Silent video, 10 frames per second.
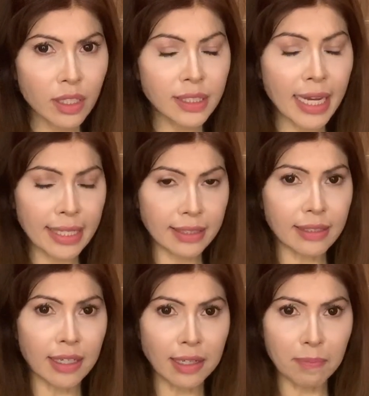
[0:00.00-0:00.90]
test is
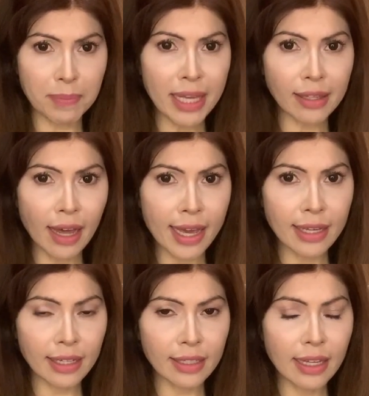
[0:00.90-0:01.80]
going to be
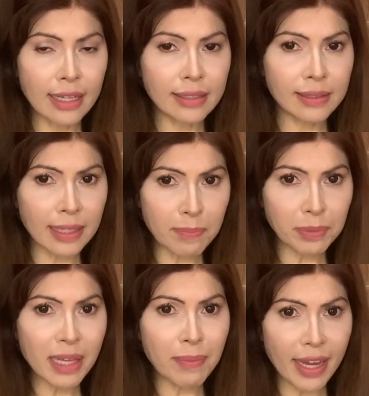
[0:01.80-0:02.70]
like
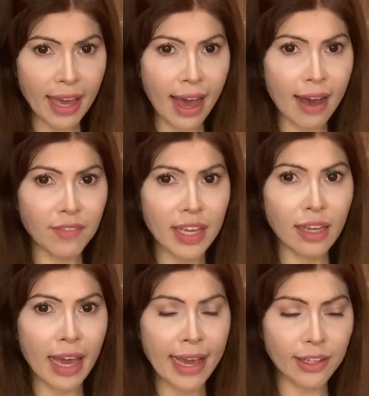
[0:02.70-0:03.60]
simply by
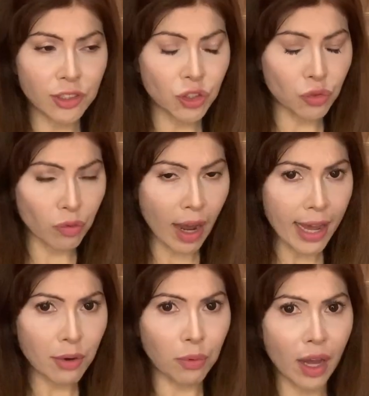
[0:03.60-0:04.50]
having a
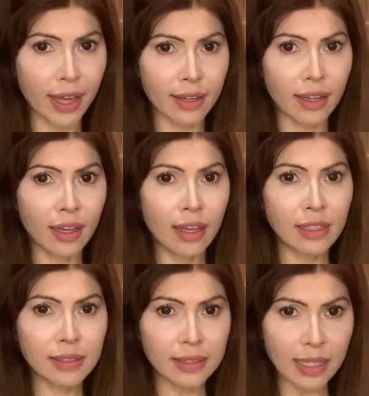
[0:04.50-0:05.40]
dry run
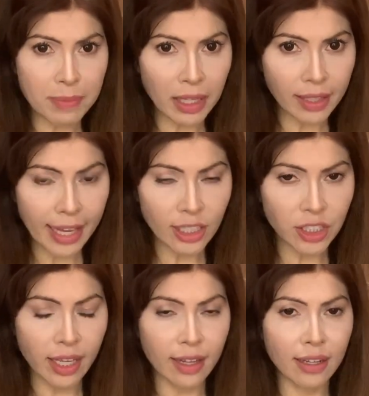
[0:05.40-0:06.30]

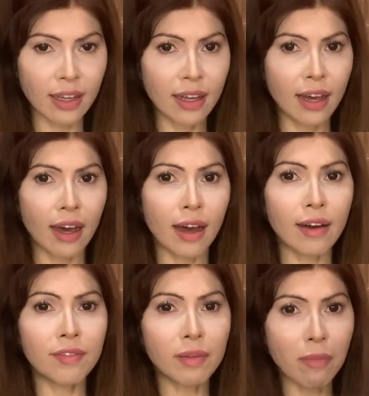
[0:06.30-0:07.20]
simulation
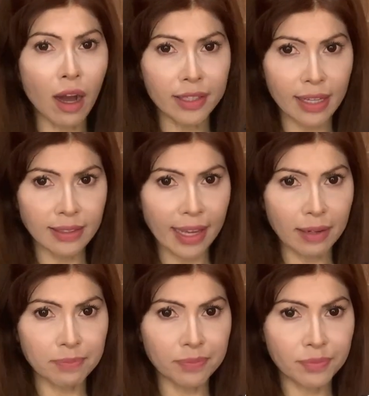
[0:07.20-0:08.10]
of the mock
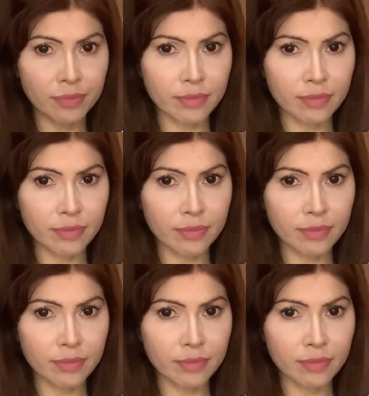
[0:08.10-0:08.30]
exam.